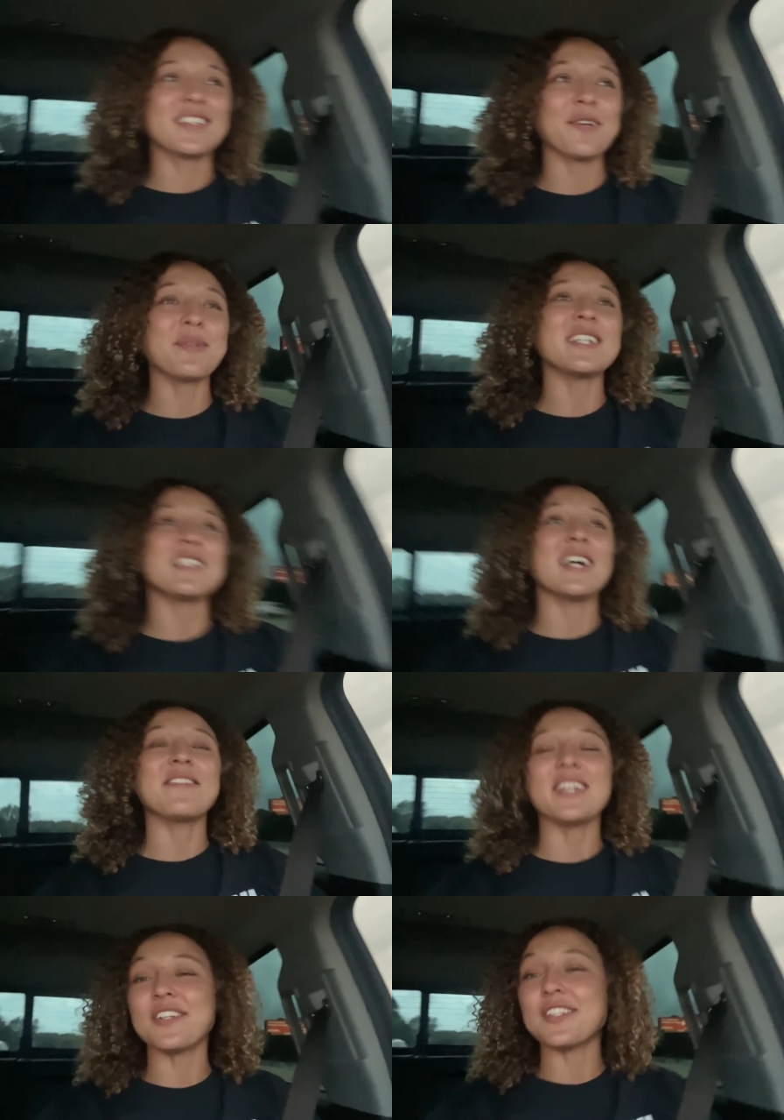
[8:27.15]
Some days I
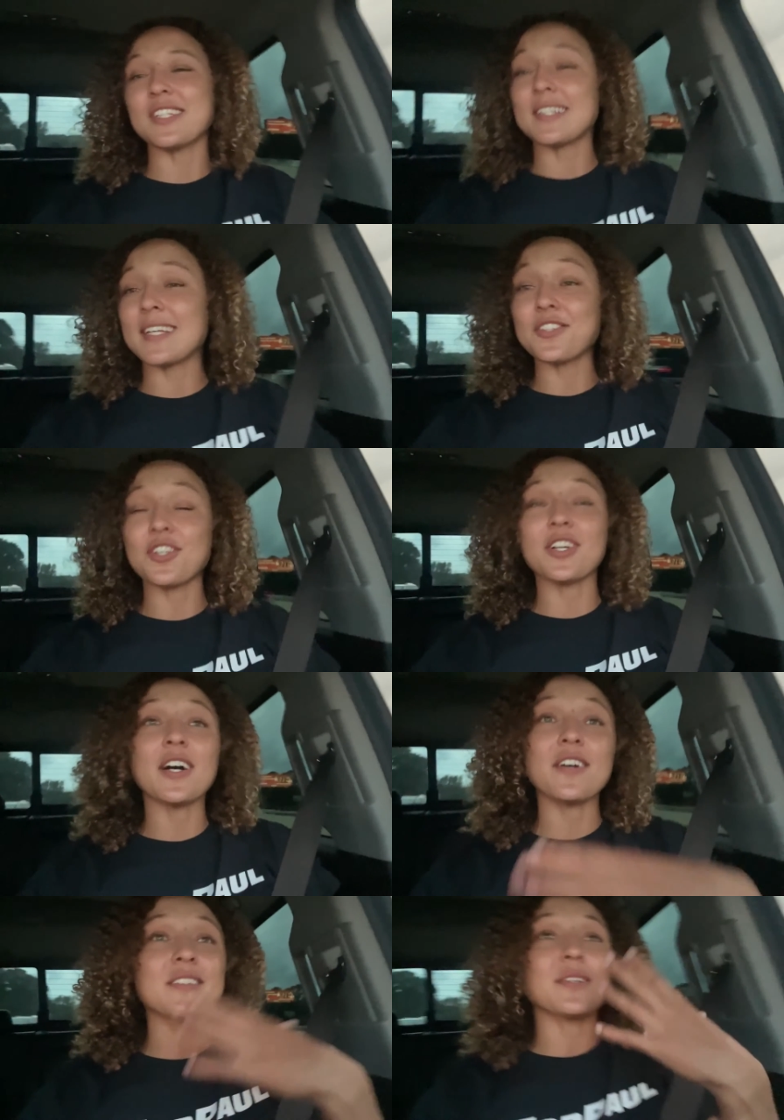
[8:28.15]
have the energy to take the truck
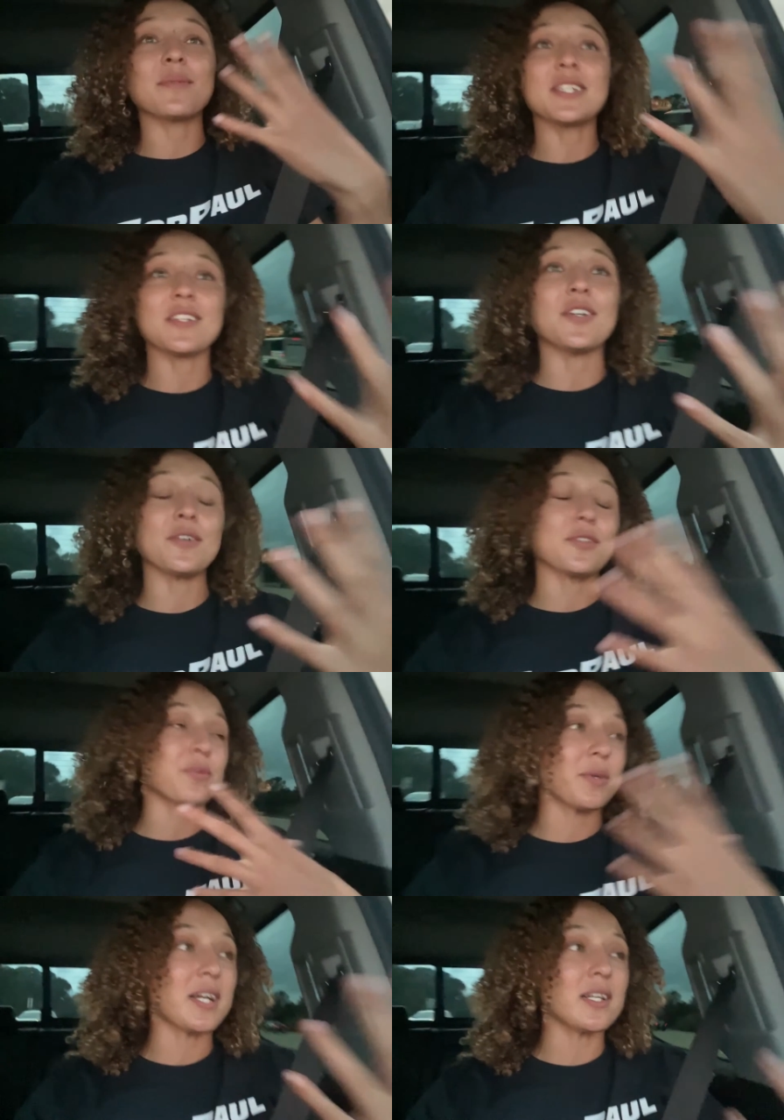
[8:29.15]
out and some days I don't.
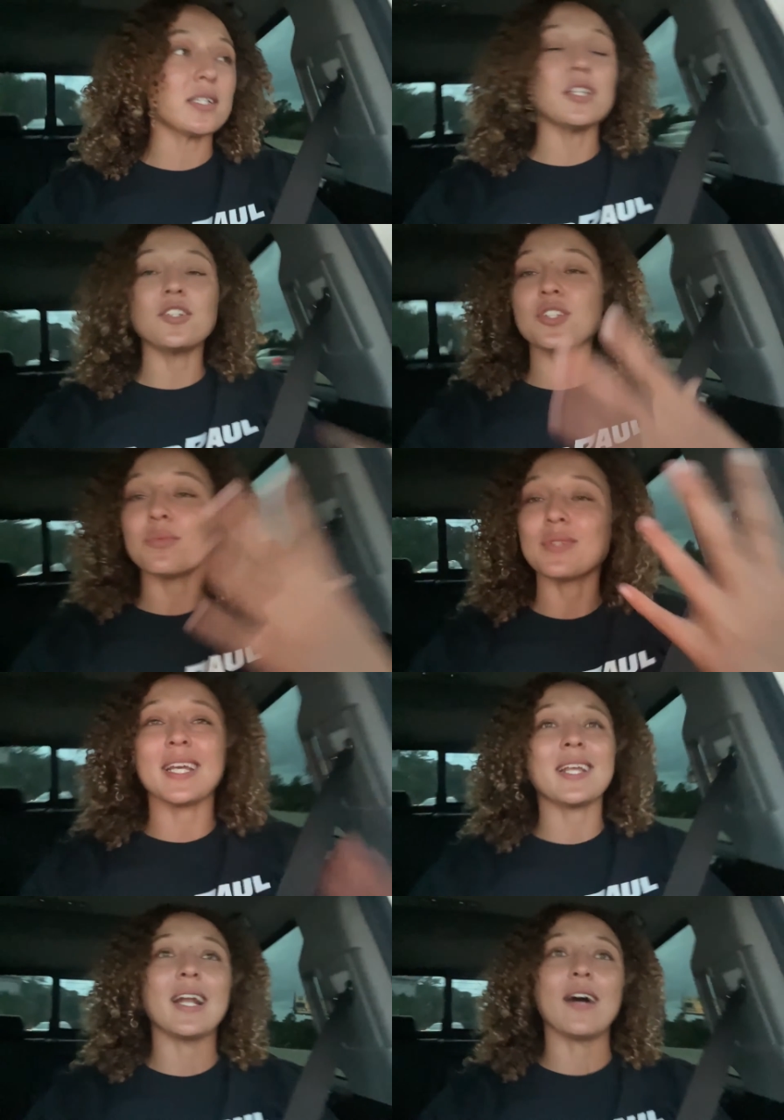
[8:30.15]
So when I got the energy with
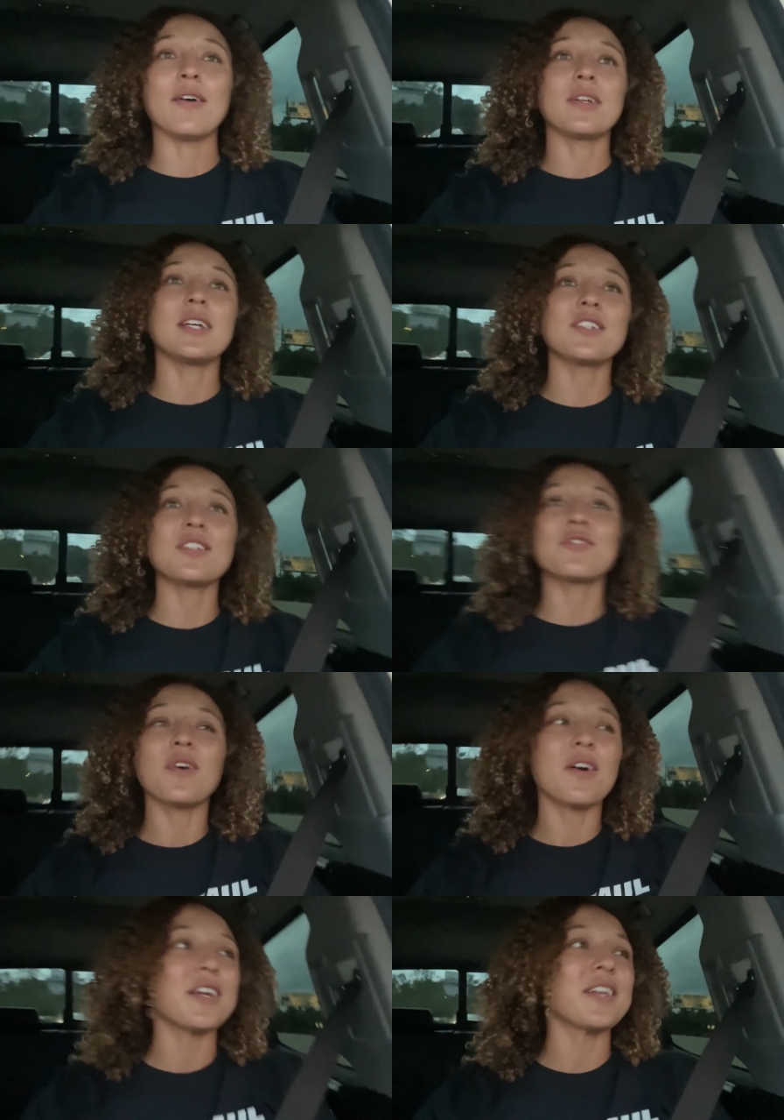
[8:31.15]
taking it out, it's just
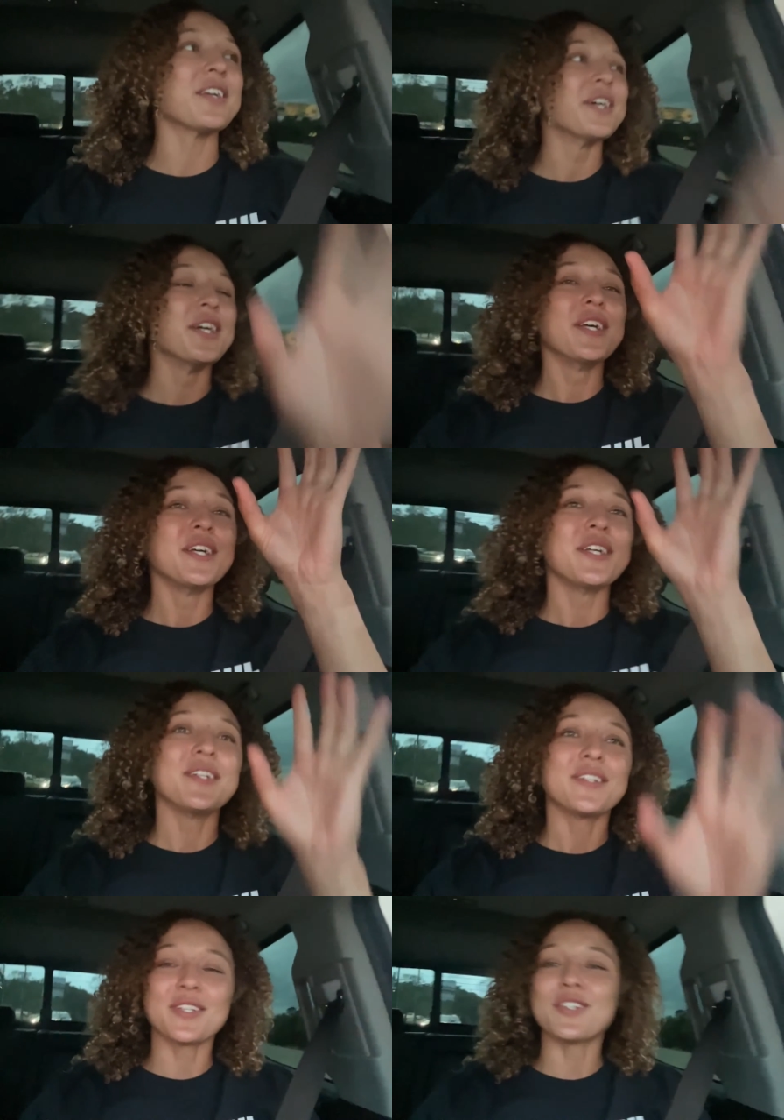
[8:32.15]

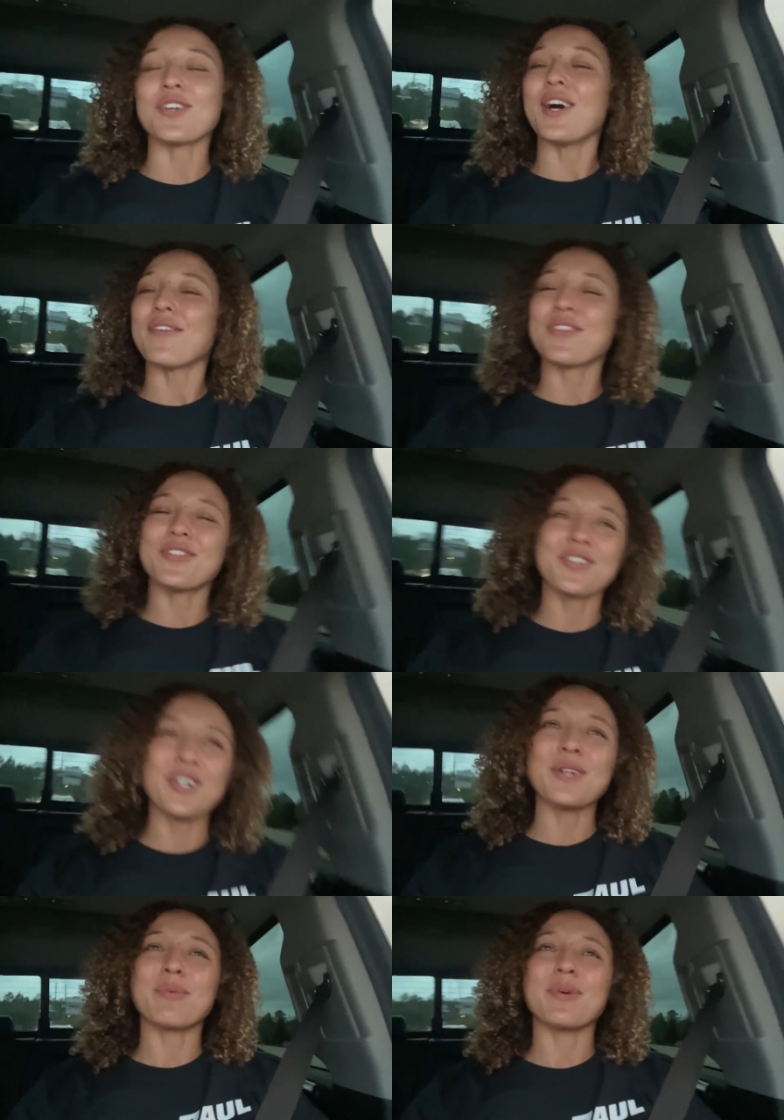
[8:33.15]
fun to drive the
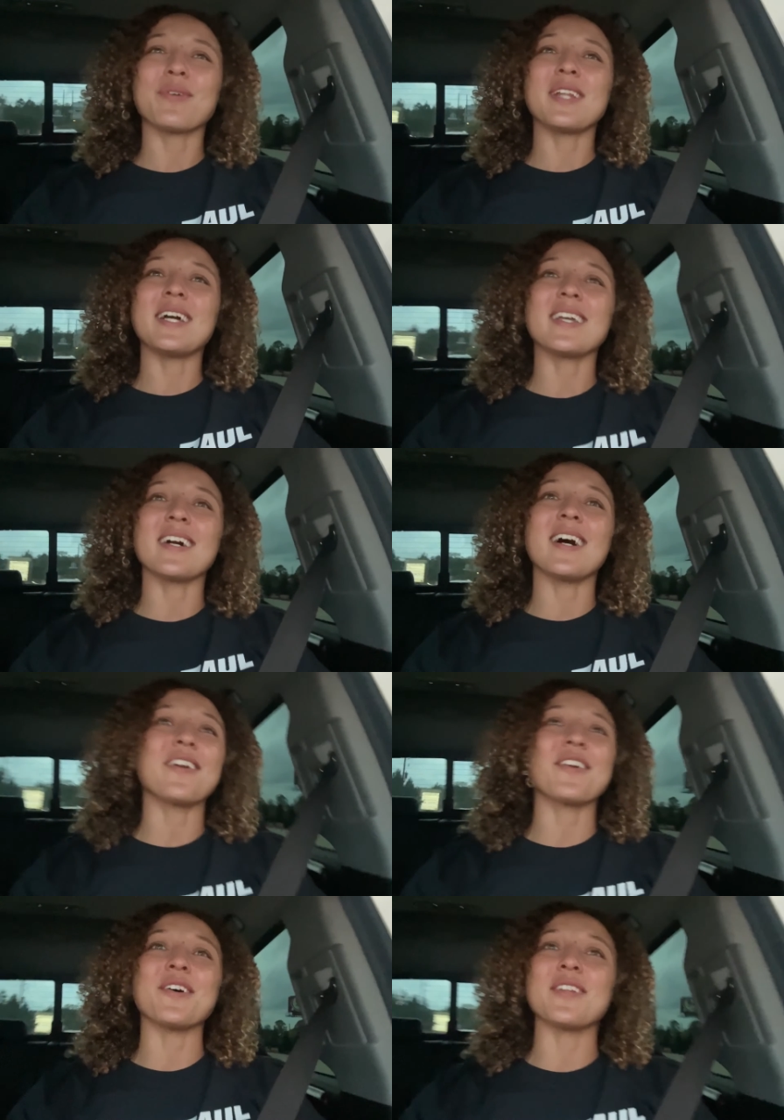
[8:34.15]
truck, bro. Like, I don't know.